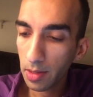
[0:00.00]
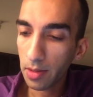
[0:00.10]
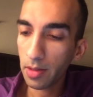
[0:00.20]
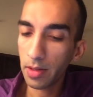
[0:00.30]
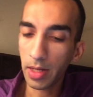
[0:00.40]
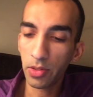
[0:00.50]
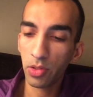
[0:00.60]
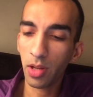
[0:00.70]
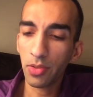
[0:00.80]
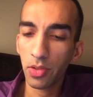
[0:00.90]
and that is
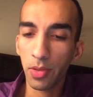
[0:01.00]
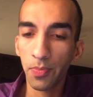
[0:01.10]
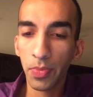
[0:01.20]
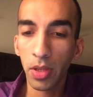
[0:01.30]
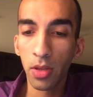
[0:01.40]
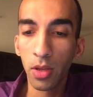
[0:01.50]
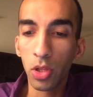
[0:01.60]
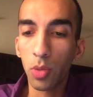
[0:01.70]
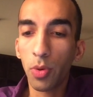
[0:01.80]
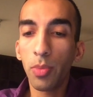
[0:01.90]
your answer.
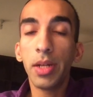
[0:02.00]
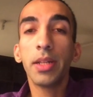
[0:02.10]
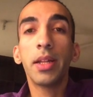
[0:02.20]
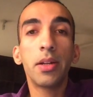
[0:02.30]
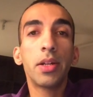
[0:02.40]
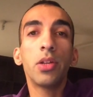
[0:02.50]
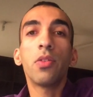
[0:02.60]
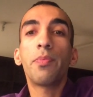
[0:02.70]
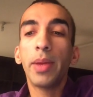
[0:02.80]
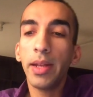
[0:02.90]
The probability that a tin
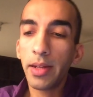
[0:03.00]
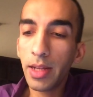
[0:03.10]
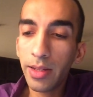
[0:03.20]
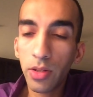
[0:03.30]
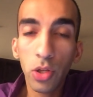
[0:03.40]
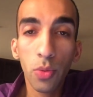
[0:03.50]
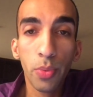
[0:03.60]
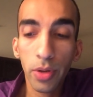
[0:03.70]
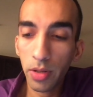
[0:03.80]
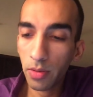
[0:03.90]
of paint is
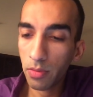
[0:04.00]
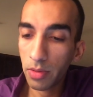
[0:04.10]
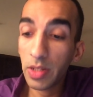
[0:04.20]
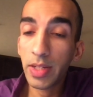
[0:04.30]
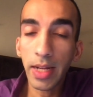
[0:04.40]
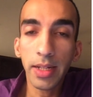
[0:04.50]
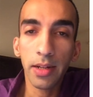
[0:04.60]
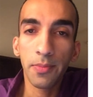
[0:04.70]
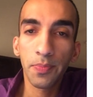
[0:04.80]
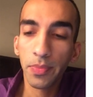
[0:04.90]
is
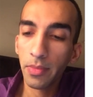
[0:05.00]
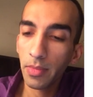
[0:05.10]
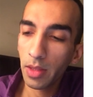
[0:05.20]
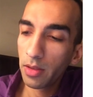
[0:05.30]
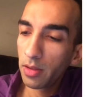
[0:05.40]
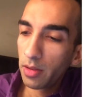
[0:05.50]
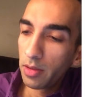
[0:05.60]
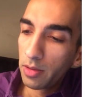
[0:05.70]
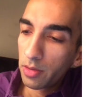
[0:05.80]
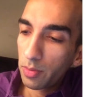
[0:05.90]
dented.
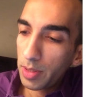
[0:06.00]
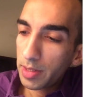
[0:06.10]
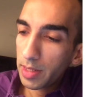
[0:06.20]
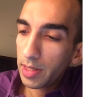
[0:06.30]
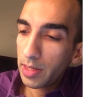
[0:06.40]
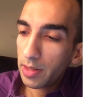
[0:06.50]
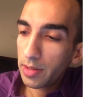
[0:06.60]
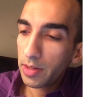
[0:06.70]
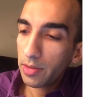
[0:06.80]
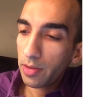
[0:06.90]
So basically a
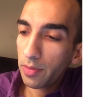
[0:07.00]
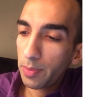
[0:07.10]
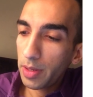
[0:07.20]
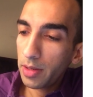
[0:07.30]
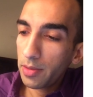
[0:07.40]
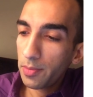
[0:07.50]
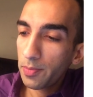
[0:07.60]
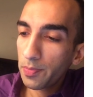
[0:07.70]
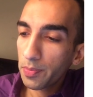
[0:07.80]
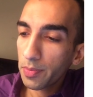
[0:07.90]
tin of paint,
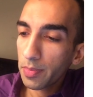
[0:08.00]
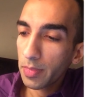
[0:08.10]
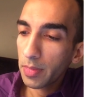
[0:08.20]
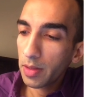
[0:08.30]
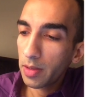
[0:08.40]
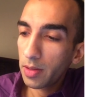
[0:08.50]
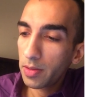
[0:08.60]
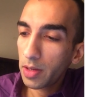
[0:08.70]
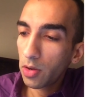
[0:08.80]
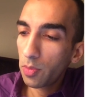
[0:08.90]

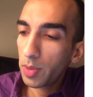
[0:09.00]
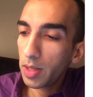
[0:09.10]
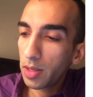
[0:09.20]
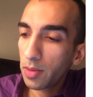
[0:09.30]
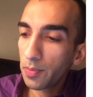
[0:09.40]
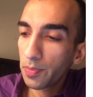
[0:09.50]
instead of being